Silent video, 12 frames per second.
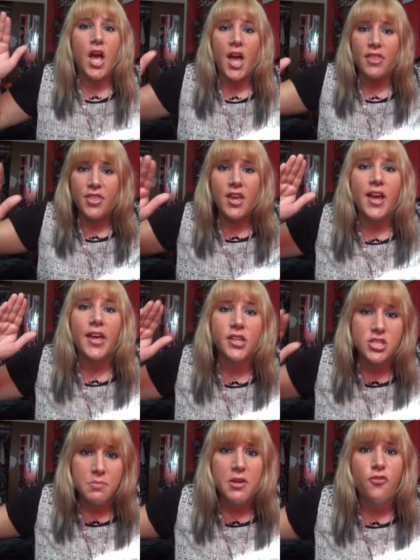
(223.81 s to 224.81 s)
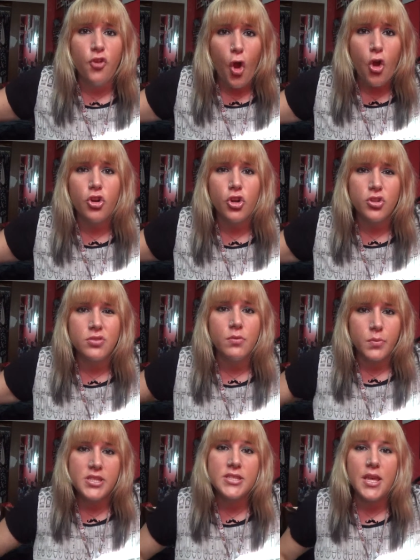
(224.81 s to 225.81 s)
I think I can speak for all girls when
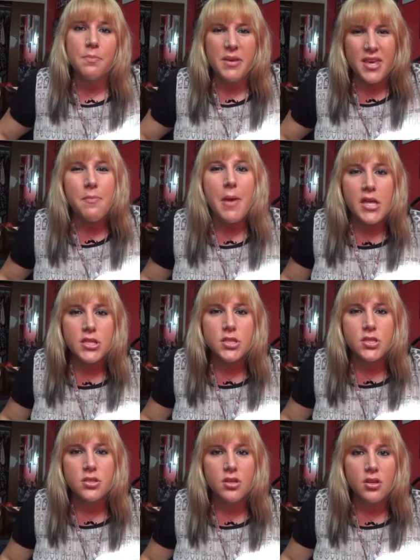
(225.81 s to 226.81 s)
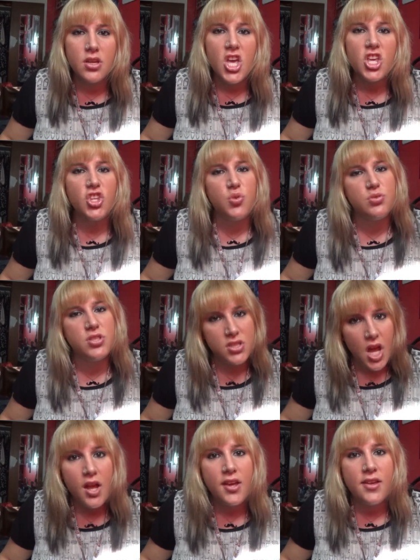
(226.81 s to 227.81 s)
we say PMS, you
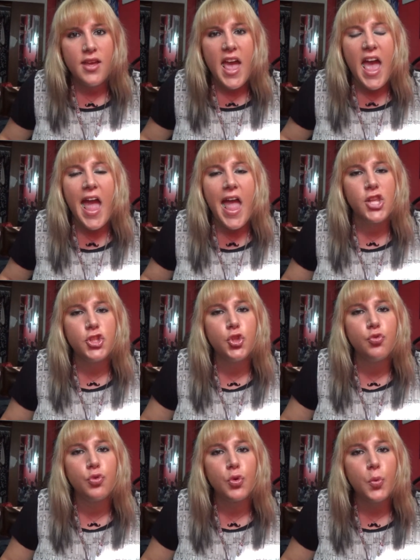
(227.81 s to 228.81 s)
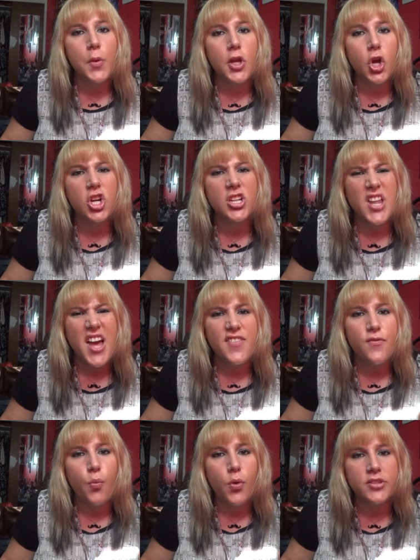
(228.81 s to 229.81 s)
suck and you ruin our
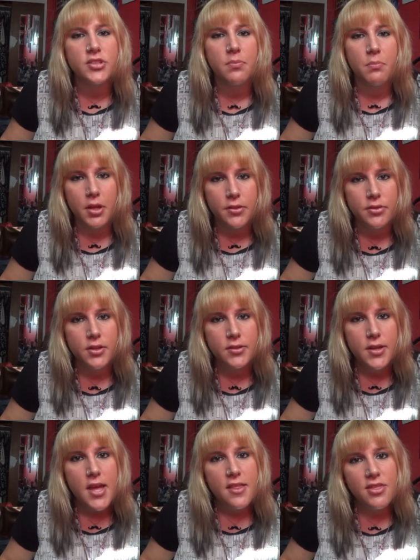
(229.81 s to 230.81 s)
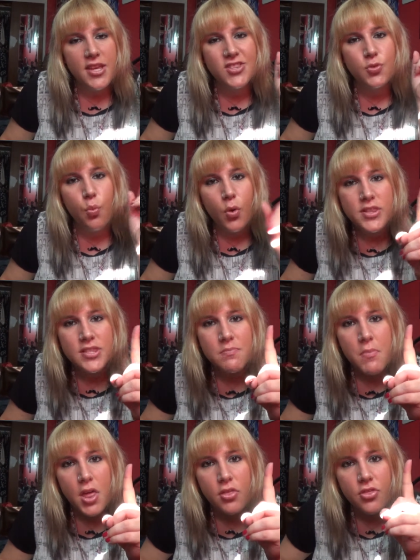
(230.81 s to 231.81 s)
life once a month. It's once a
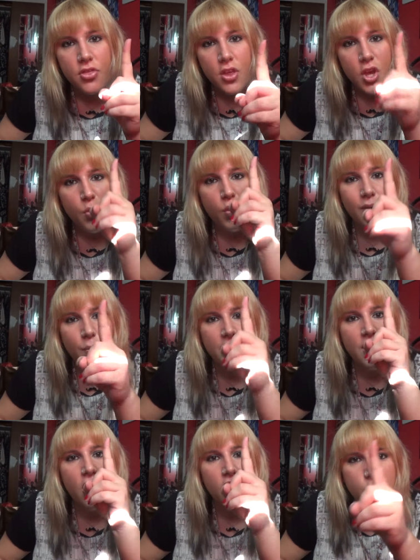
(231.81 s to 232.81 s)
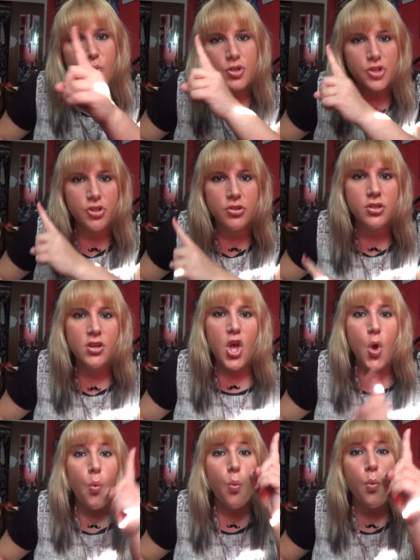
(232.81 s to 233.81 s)
month where we are tortured.
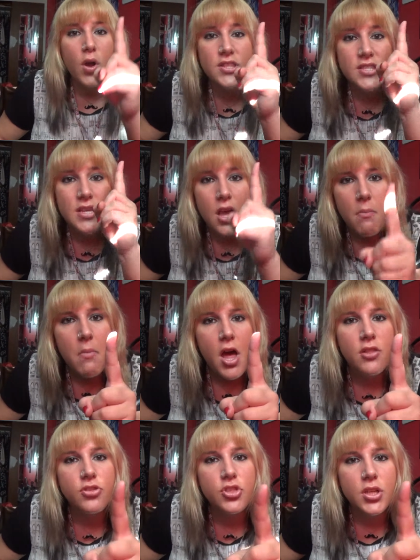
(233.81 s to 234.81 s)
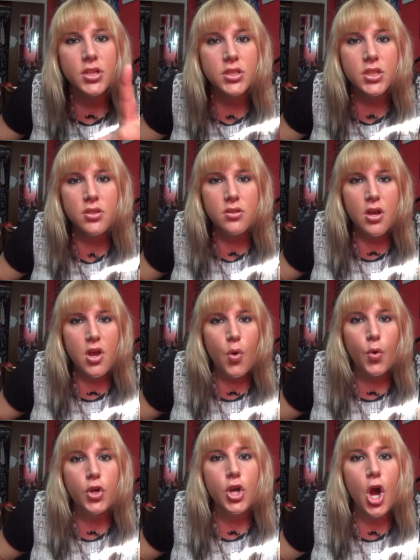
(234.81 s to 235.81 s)
Once a month.
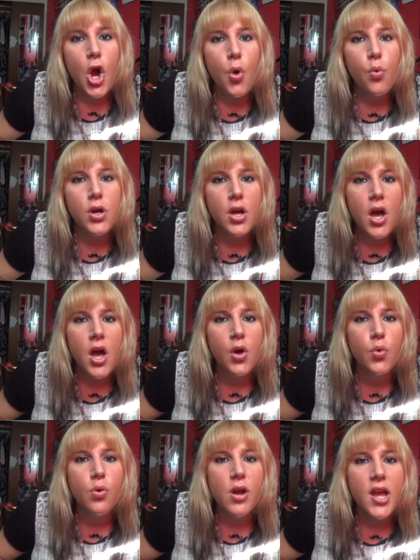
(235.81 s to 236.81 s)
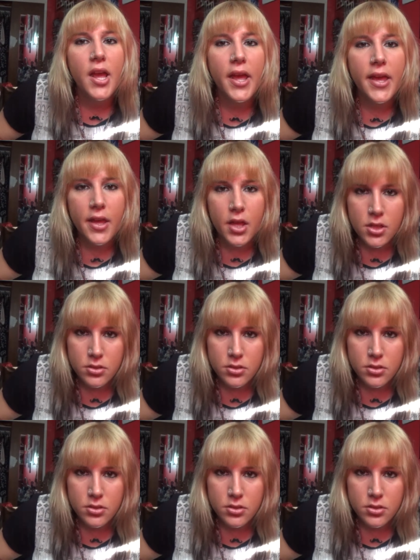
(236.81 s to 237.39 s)
Go away.